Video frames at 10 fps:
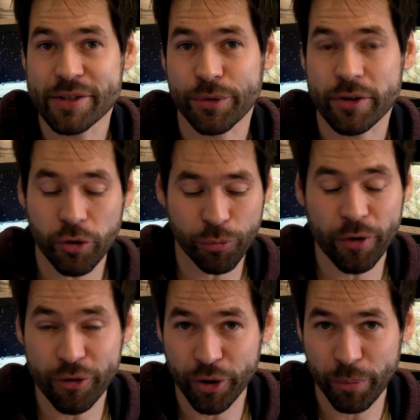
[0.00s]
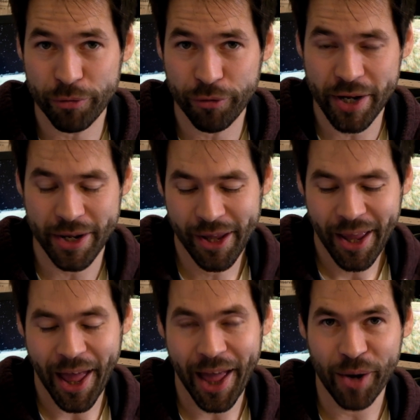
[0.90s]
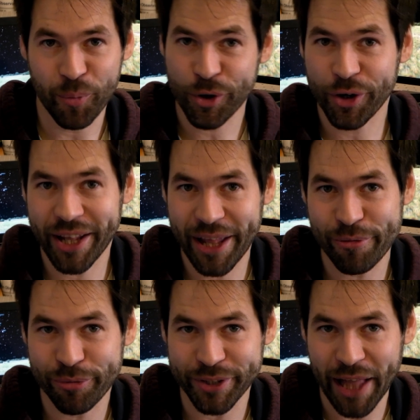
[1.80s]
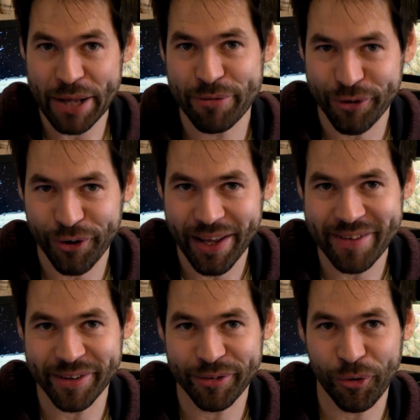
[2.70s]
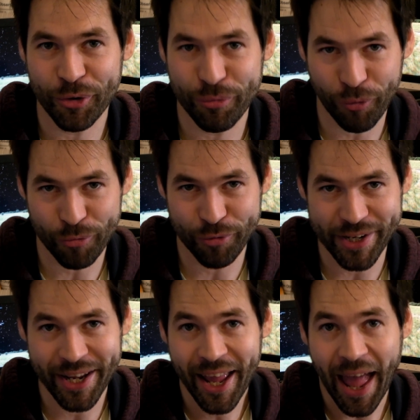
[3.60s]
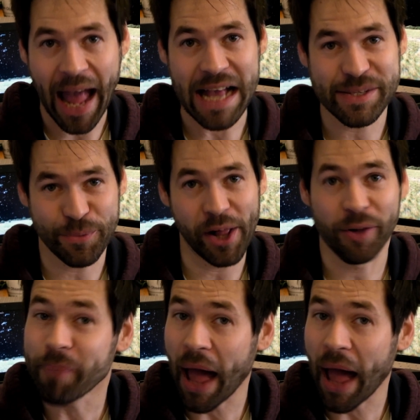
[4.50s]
So the software is going to be free, and we're going to give live stargazing talks for free as well.